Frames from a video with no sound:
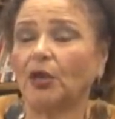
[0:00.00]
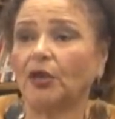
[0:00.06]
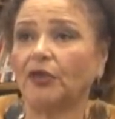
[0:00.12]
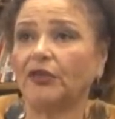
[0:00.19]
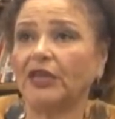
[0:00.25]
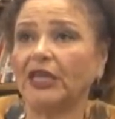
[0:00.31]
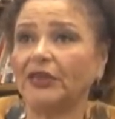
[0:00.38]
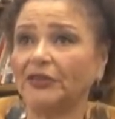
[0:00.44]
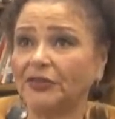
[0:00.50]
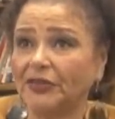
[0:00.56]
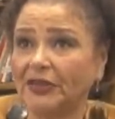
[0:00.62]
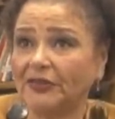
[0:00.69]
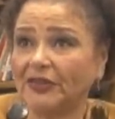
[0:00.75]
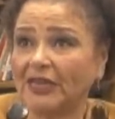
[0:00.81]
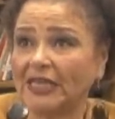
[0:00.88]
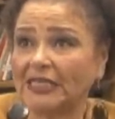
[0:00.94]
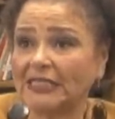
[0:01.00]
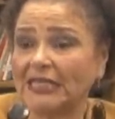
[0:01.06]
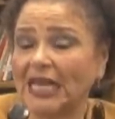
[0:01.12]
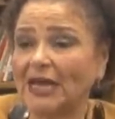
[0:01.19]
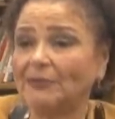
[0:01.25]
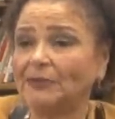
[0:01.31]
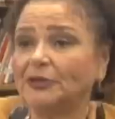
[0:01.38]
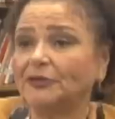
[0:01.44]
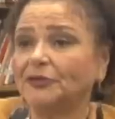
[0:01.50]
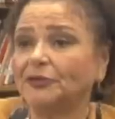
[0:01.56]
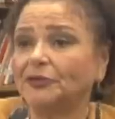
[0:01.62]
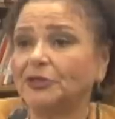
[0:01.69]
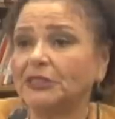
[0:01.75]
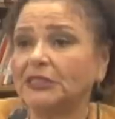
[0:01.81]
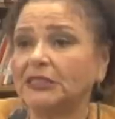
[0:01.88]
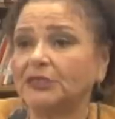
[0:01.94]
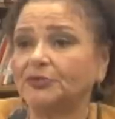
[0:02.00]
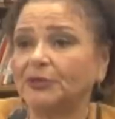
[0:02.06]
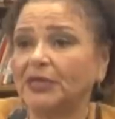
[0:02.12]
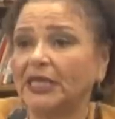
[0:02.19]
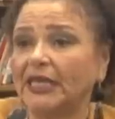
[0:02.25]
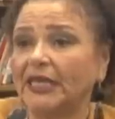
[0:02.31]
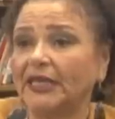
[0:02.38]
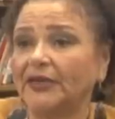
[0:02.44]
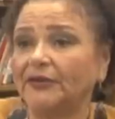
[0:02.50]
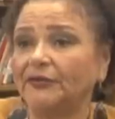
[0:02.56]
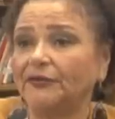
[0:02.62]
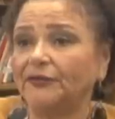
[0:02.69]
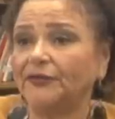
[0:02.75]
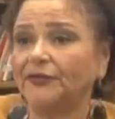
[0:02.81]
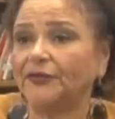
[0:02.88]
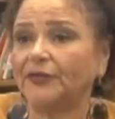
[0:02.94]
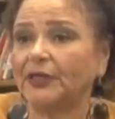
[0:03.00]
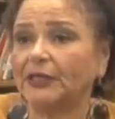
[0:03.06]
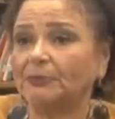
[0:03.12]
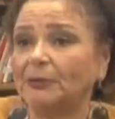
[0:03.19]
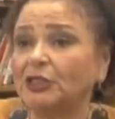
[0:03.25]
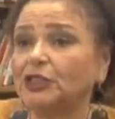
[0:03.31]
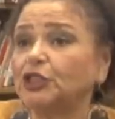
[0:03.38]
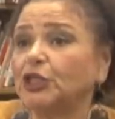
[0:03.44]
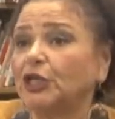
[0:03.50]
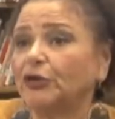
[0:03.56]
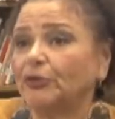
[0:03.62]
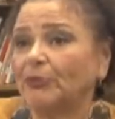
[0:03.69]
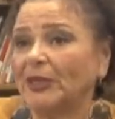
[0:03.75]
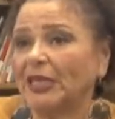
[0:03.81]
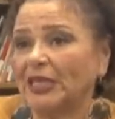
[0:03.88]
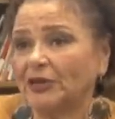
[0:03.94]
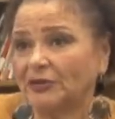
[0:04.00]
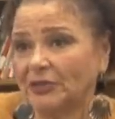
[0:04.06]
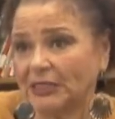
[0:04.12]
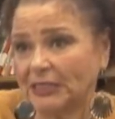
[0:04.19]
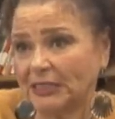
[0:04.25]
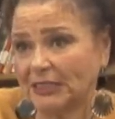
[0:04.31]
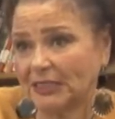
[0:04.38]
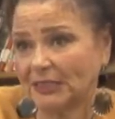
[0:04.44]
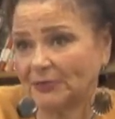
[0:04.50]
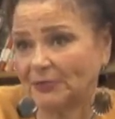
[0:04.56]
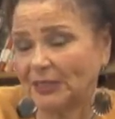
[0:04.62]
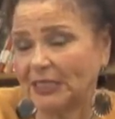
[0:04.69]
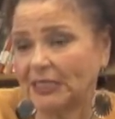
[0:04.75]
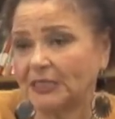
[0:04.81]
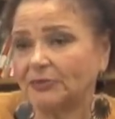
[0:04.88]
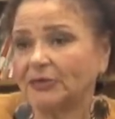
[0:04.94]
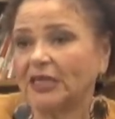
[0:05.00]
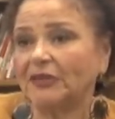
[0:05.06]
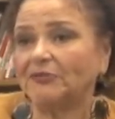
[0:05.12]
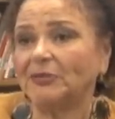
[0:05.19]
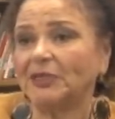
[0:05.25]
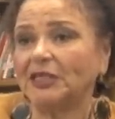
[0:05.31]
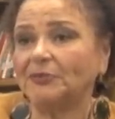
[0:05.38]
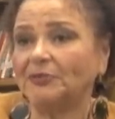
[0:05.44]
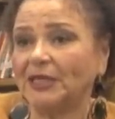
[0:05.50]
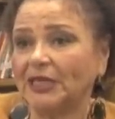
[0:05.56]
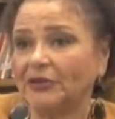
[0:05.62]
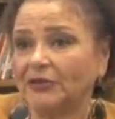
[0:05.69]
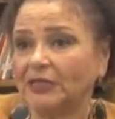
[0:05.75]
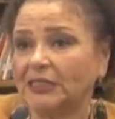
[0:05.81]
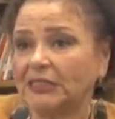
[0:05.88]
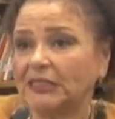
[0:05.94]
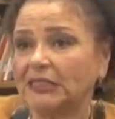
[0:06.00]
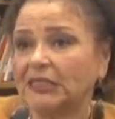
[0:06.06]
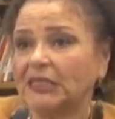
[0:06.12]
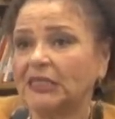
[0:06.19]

the other thing that has happened, of course, is we have much younger parents because we have many parents